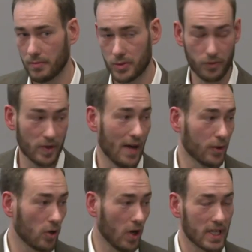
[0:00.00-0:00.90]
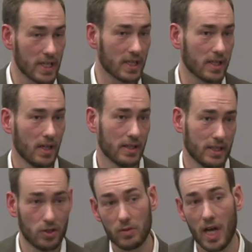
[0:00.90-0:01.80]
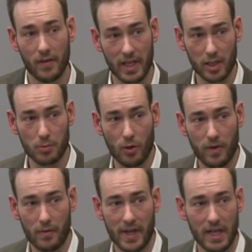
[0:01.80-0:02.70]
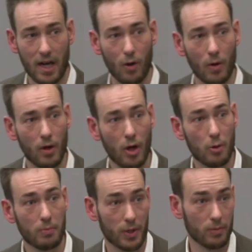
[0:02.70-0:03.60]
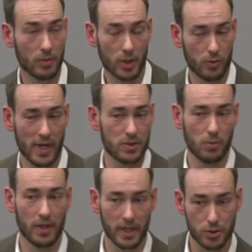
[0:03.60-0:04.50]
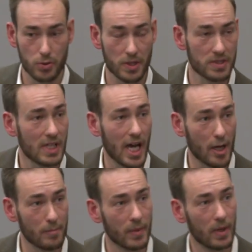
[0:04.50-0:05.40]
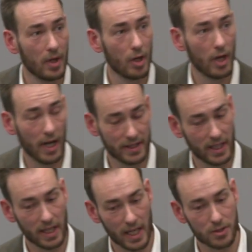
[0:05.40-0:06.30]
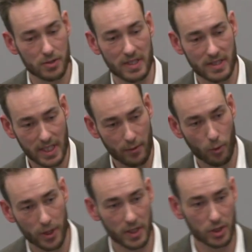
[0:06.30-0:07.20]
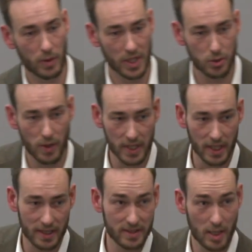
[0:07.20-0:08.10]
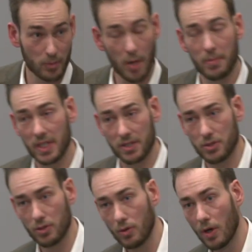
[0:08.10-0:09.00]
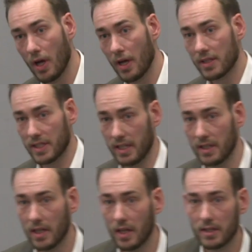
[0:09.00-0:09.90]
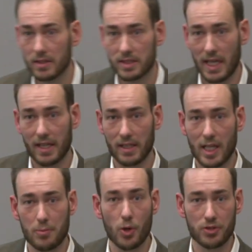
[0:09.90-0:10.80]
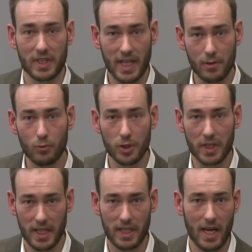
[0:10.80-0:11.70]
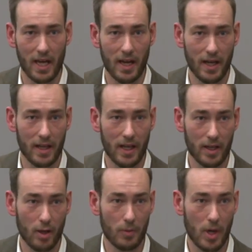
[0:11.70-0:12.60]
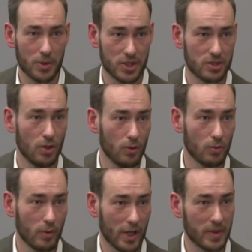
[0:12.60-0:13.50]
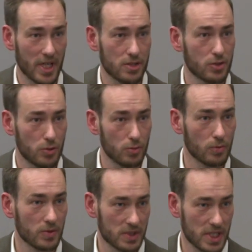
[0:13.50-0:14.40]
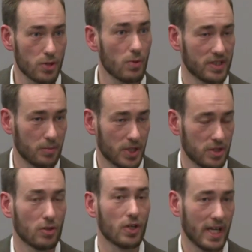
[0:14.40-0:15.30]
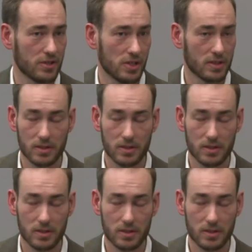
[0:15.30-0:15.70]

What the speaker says: So if you have a colleague that don't have a LinkedIn profile right now, but creates one in 2 years' time, and then illustrates that they've worked in 2020 at the same company as you, then that person again would get a potential recommendation to see you as a potential connection.